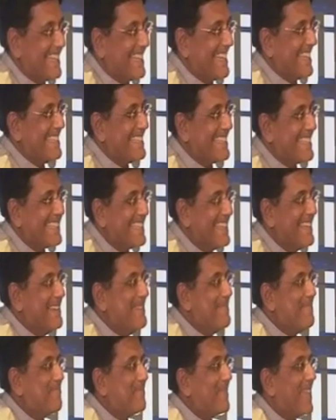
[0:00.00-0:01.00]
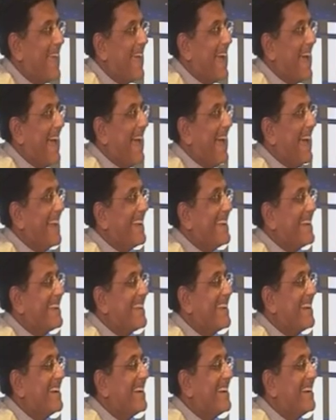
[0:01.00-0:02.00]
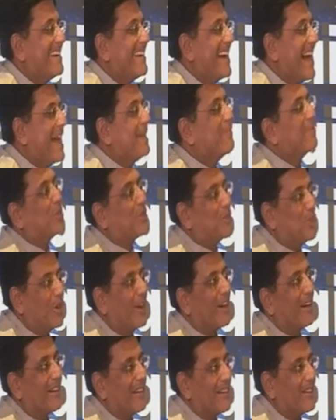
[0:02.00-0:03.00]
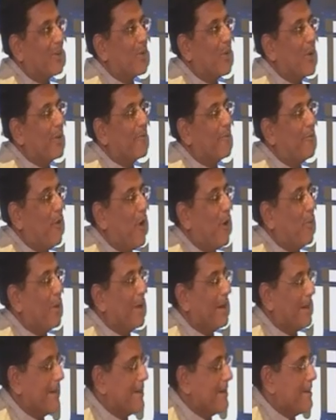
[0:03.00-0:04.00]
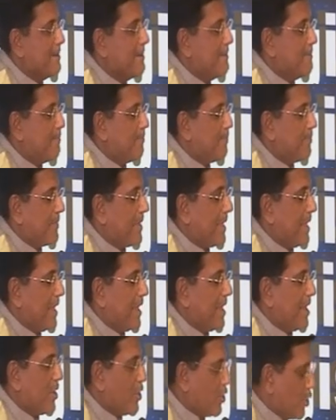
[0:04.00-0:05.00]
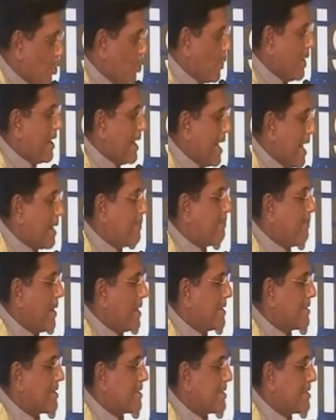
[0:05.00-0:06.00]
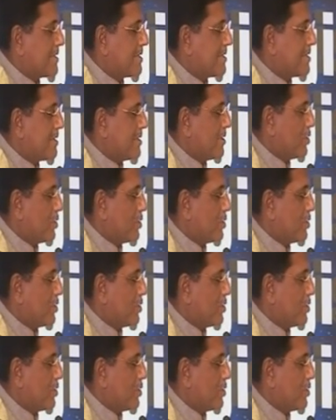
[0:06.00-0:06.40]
it is. And I'm sure going forward, you will help us